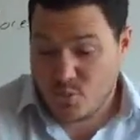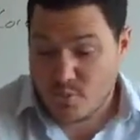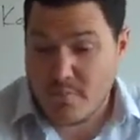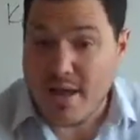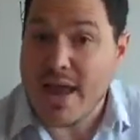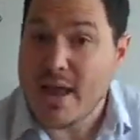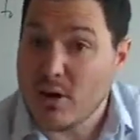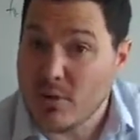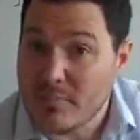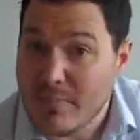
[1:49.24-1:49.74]
you
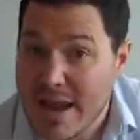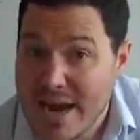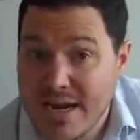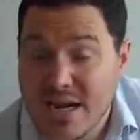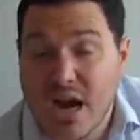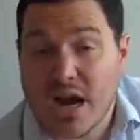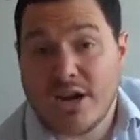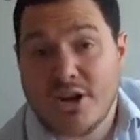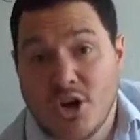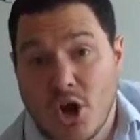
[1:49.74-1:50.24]
may or may
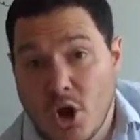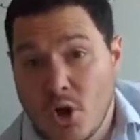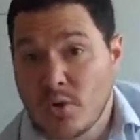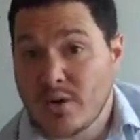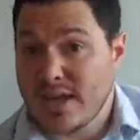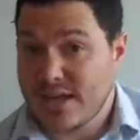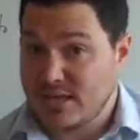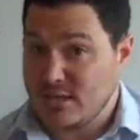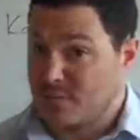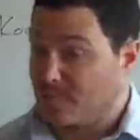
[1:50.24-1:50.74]
not know,
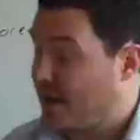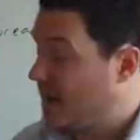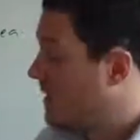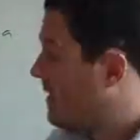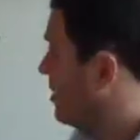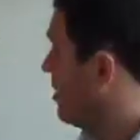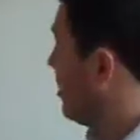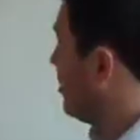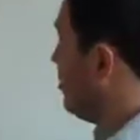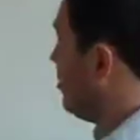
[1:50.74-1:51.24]
okay,
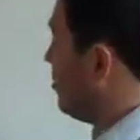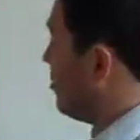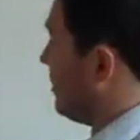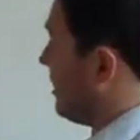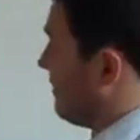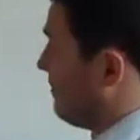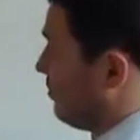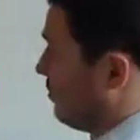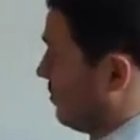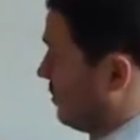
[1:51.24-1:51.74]
depending on your
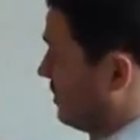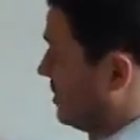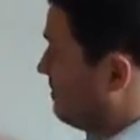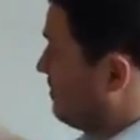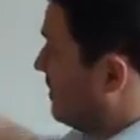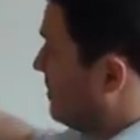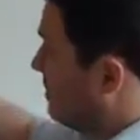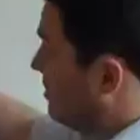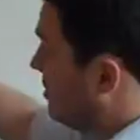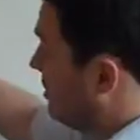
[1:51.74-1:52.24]
level or
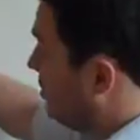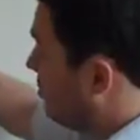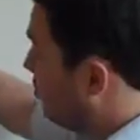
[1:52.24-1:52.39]
experience